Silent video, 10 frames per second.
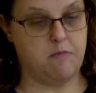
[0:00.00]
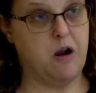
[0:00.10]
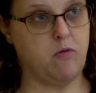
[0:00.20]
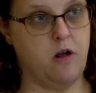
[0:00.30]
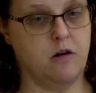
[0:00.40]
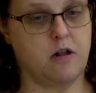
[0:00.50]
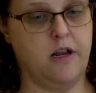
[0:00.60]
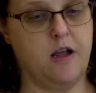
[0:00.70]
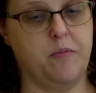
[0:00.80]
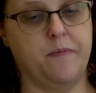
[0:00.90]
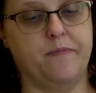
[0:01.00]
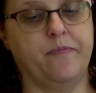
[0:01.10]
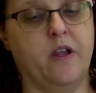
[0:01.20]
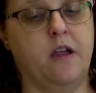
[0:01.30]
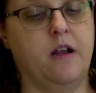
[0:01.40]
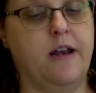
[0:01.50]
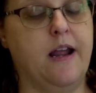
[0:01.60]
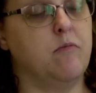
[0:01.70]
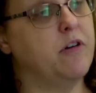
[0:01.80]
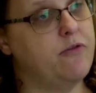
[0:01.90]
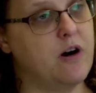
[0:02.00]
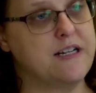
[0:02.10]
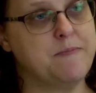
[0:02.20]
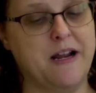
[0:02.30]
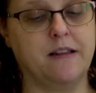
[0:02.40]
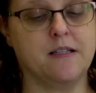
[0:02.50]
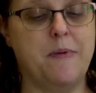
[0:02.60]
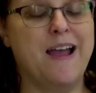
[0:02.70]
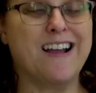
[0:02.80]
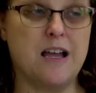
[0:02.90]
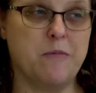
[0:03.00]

My roller clamp. Now before I spike this back,